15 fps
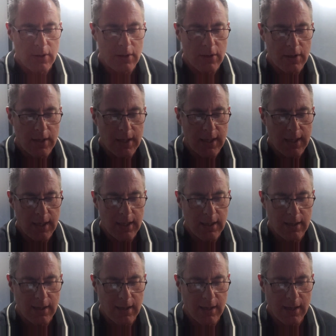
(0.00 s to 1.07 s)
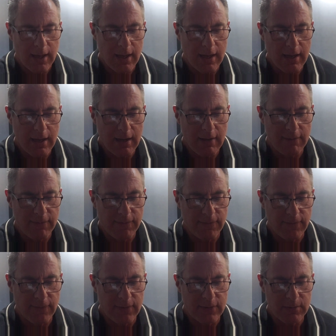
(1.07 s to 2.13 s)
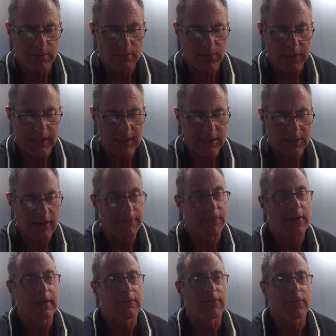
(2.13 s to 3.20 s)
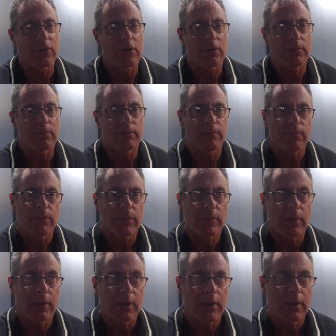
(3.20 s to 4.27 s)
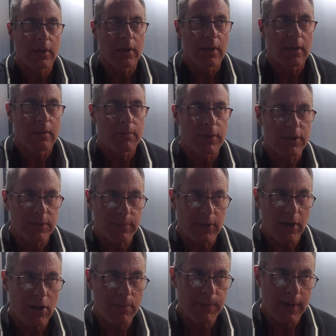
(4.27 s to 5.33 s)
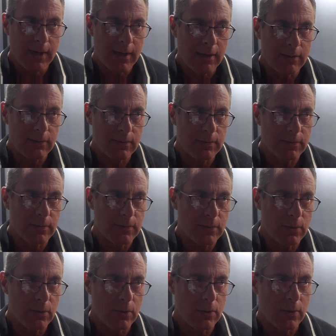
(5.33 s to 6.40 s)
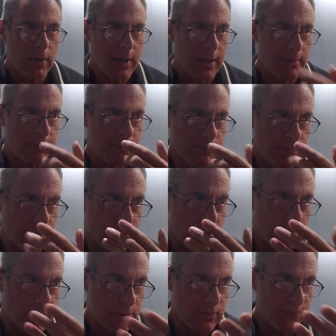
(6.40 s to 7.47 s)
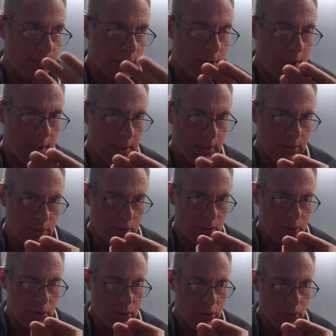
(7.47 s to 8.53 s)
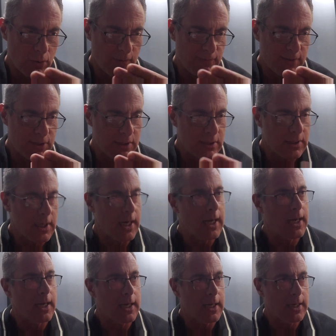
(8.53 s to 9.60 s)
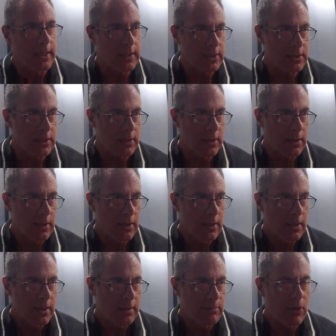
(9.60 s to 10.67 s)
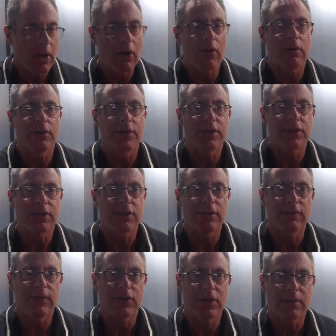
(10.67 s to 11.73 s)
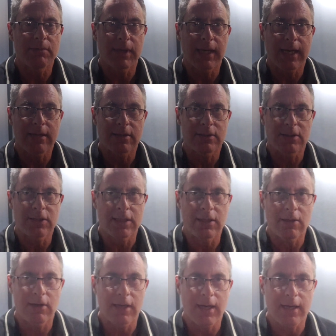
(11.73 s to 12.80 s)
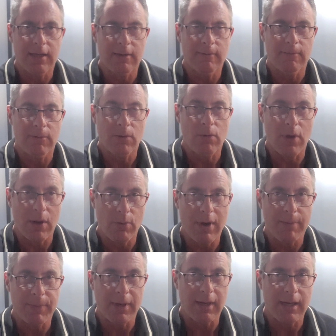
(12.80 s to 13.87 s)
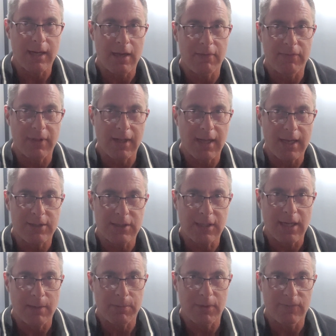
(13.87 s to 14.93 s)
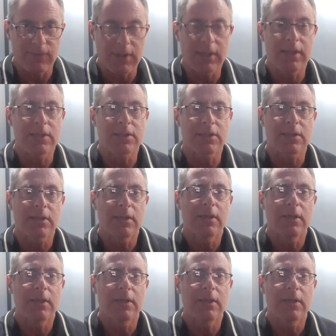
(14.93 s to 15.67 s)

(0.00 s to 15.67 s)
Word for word: I have been suffering from presbyopia, or um, problems with my short vision, and my long distance vision began to deteriorate quite rapidly over the last couple of years.